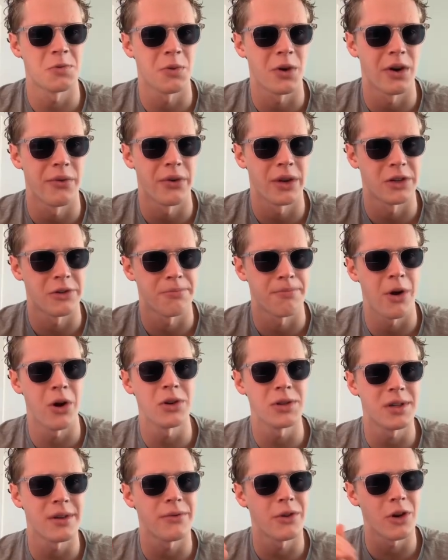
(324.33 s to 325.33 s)
where of which
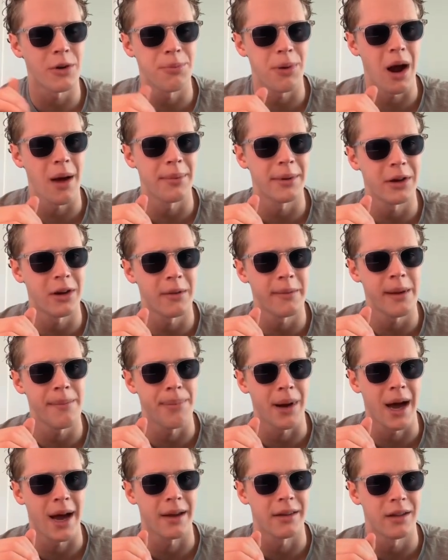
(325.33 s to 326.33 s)
most of you are probably going to be
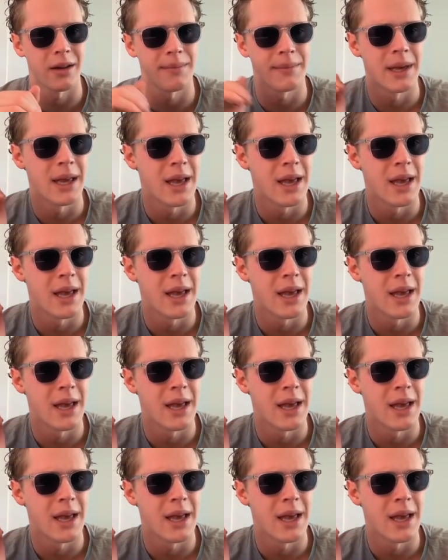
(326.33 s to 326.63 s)
buying them,